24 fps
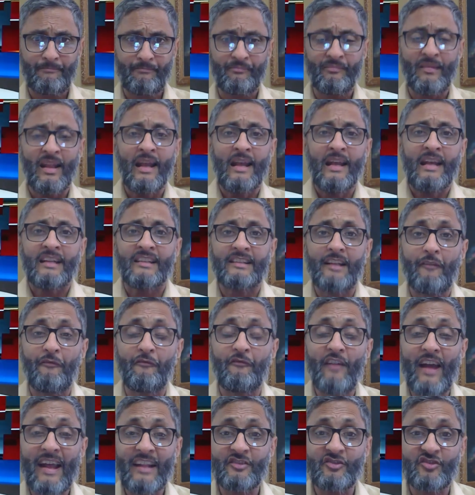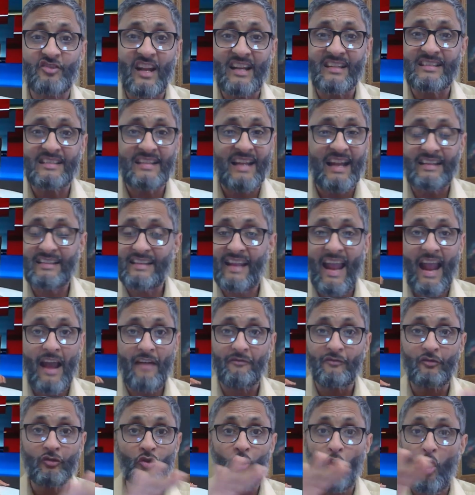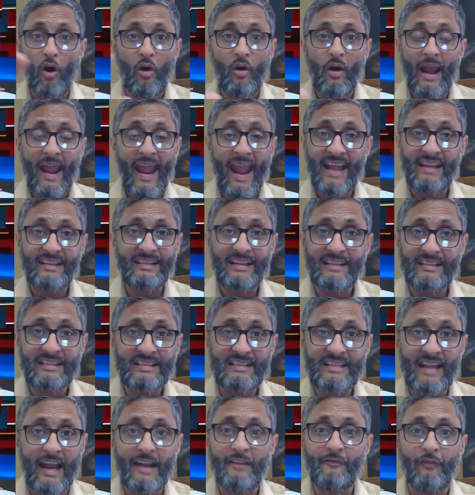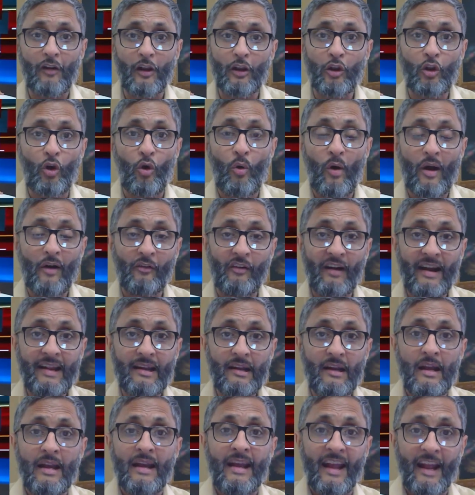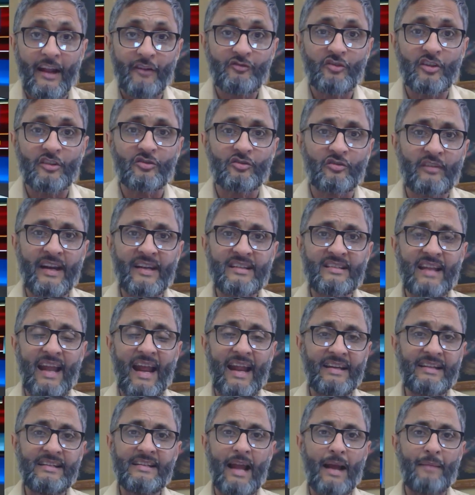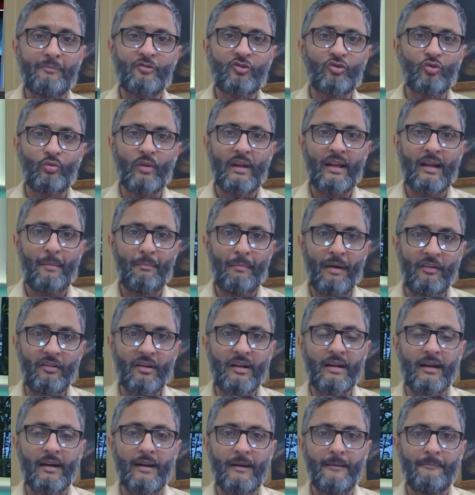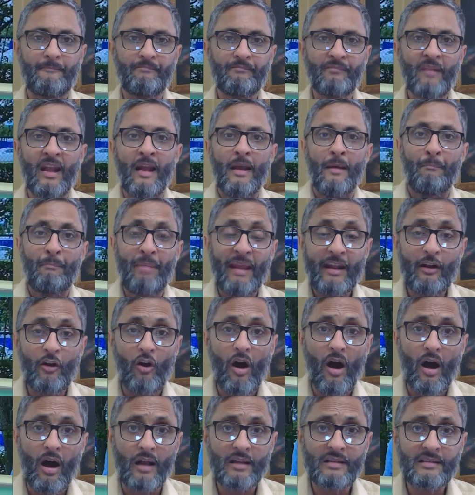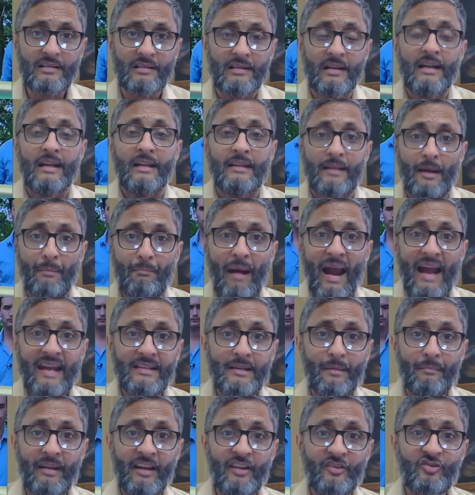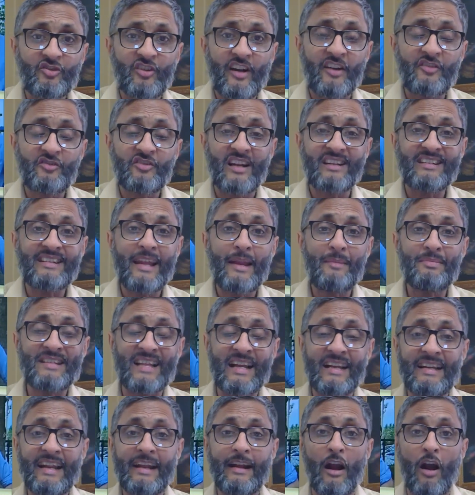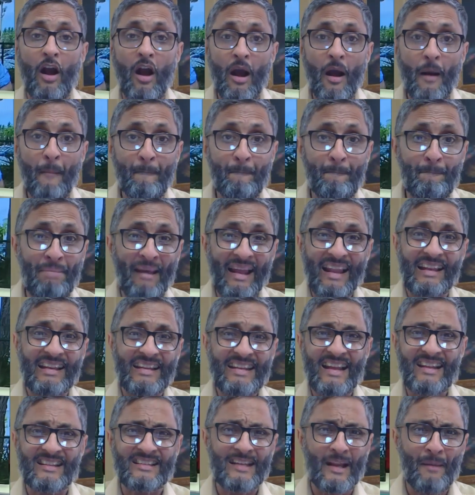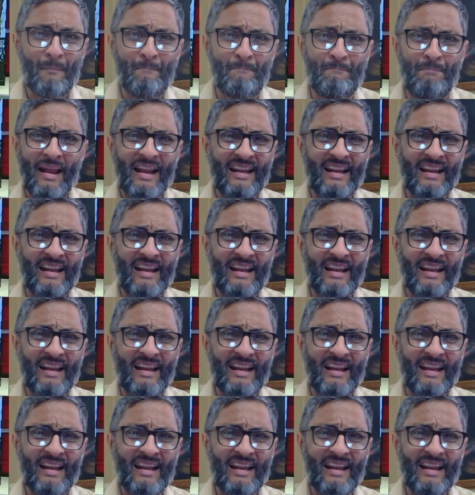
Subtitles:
the Feds just said they have no end in sight for lowering interest rates anytime soon in America because the Biden administration keeps sending billions and billions,